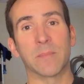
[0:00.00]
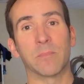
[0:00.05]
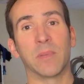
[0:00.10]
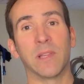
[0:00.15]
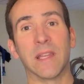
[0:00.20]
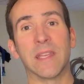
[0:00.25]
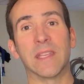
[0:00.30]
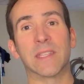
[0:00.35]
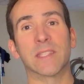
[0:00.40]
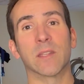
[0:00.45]

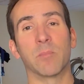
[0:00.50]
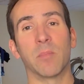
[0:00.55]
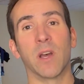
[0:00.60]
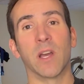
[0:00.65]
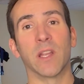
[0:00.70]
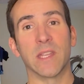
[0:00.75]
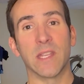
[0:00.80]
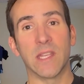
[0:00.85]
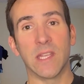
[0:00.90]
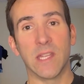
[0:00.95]
placed
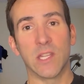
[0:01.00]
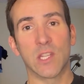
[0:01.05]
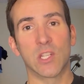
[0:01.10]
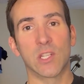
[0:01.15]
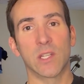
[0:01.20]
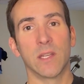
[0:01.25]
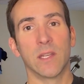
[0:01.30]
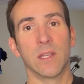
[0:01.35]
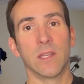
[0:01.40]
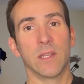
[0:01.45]
upon
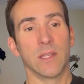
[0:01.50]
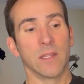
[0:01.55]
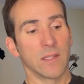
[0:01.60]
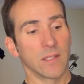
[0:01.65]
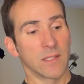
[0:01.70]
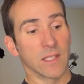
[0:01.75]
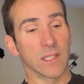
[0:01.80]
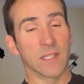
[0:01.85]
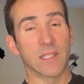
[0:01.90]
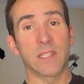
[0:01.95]
each
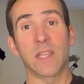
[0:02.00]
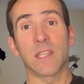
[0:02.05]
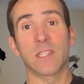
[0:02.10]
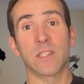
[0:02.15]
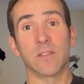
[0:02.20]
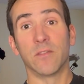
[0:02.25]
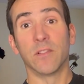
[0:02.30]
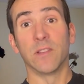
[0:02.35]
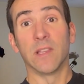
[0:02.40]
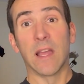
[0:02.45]

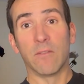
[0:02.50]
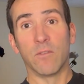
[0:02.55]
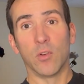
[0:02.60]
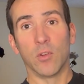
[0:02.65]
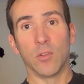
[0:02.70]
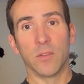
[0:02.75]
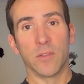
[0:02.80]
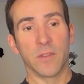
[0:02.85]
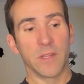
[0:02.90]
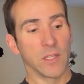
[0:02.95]
successive
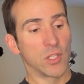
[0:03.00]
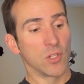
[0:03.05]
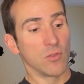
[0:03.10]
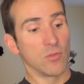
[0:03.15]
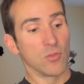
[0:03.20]
level that you